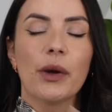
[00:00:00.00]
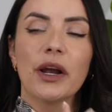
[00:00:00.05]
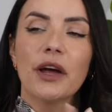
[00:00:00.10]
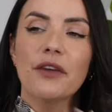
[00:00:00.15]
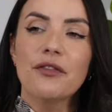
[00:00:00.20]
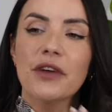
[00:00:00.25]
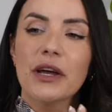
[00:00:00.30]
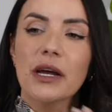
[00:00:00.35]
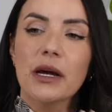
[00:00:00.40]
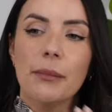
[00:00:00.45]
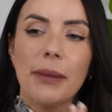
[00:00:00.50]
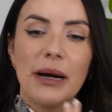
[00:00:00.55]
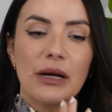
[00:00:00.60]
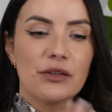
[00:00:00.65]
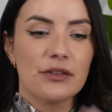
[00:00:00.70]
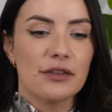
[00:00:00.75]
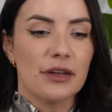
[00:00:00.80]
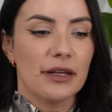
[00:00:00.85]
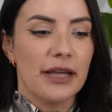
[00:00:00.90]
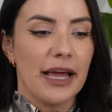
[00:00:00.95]
When I think
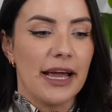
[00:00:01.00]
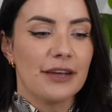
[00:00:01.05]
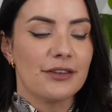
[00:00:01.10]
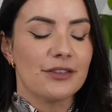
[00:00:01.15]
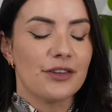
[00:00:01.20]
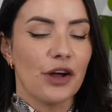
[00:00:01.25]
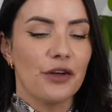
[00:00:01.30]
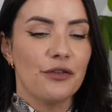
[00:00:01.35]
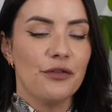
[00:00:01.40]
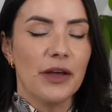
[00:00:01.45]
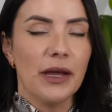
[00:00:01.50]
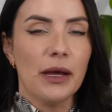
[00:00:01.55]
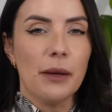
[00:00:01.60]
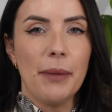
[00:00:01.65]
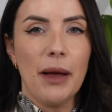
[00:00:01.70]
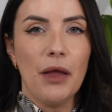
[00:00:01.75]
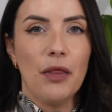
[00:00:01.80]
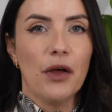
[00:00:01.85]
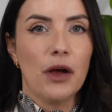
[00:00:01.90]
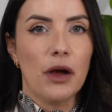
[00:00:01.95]
about Celeste, I think
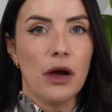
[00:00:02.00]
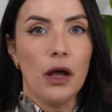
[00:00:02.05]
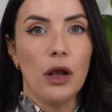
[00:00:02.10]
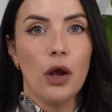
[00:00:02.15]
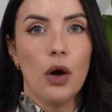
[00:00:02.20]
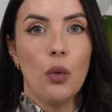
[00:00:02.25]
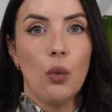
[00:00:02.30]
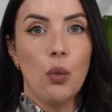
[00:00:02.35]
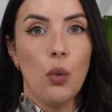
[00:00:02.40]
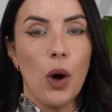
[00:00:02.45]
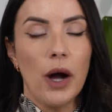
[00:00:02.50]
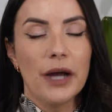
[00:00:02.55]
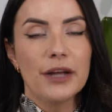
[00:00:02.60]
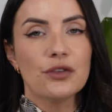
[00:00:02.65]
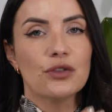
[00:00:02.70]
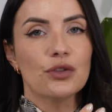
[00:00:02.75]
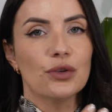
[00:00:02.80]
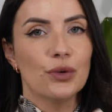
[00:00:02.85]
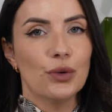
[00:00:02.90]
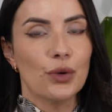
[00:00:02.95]
about the color
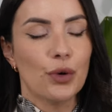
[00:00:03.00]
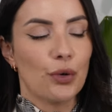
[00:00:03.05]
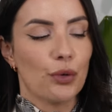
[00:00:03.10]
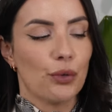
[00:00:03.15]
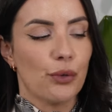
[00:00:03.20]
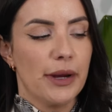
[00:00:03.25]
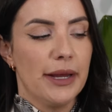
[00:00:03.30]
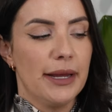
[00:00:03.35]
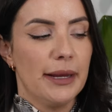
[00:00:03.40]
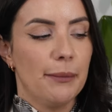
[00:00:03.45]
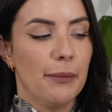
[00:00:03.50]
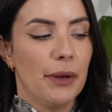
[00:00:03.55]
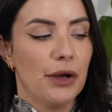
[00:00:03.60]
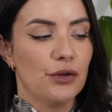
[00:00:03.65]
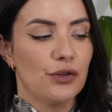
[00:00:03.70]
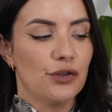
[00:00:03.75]
white or cream.